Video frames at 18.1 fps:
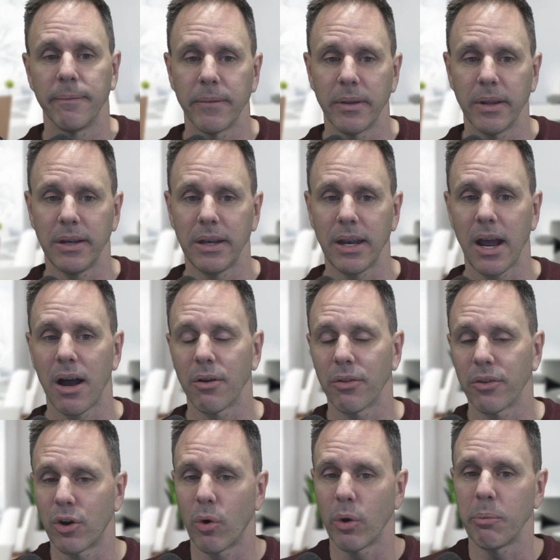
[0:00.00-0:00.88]
Now
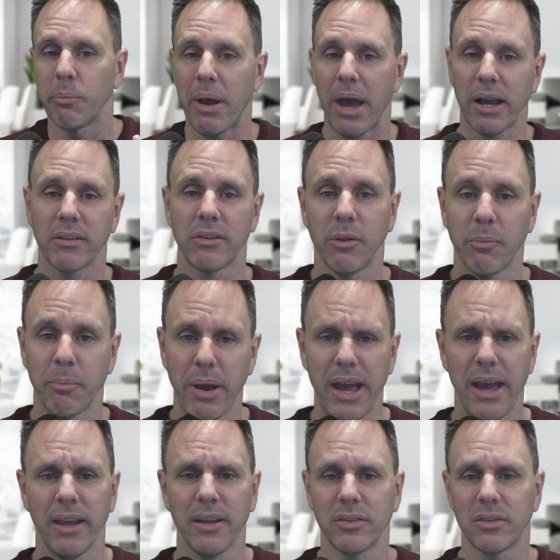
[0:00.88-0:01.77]
they're going back to the
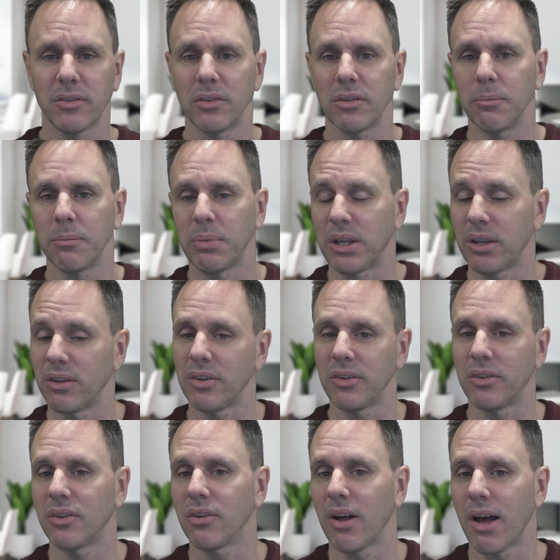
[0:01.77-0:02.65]
banks because they
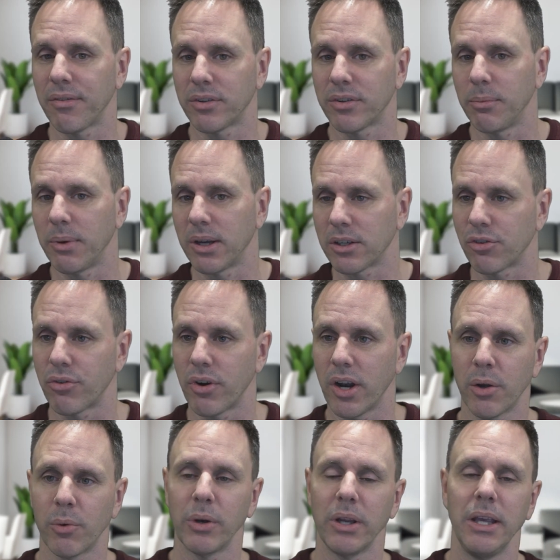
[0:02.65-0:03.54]
still have some extra
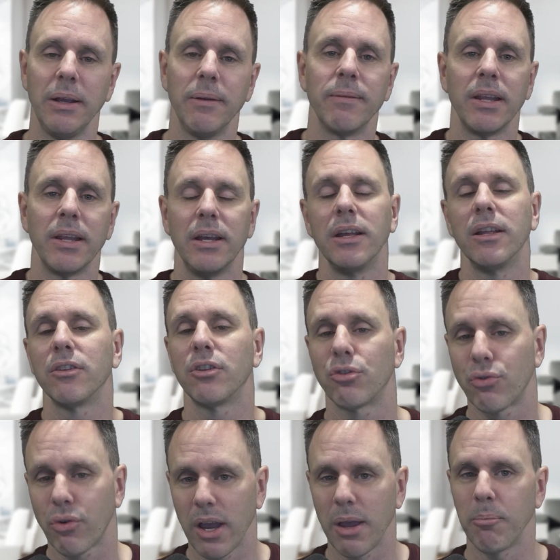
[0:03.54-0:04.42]
equity to
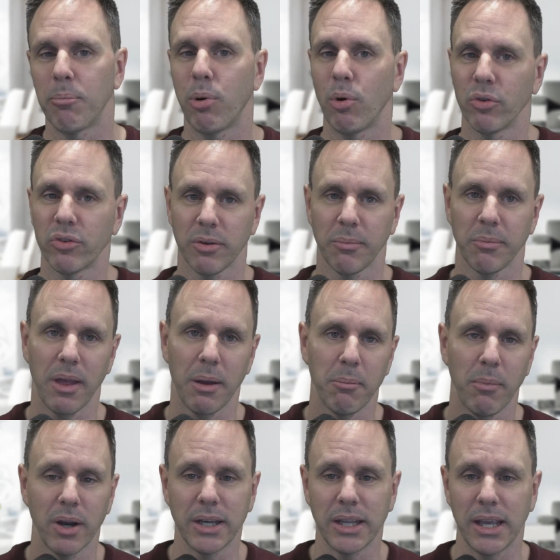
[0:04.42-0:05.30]
try and pull some of that
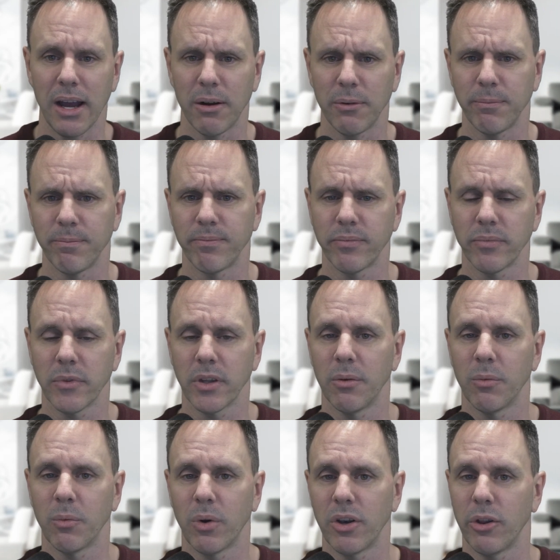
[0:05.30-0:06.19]
money out.
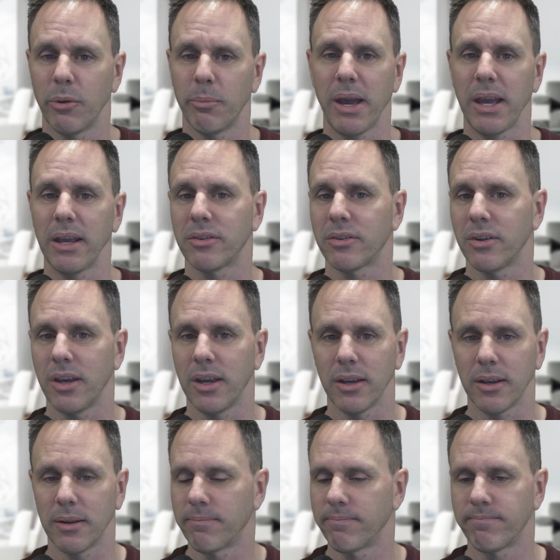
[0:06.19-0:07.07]
And what are the banks
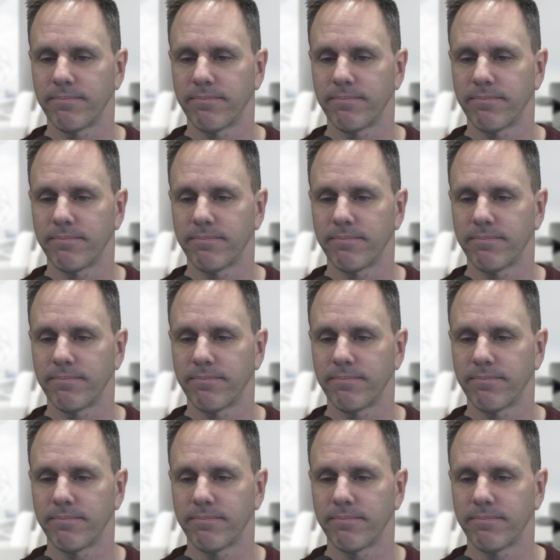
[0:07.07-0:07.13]
saying?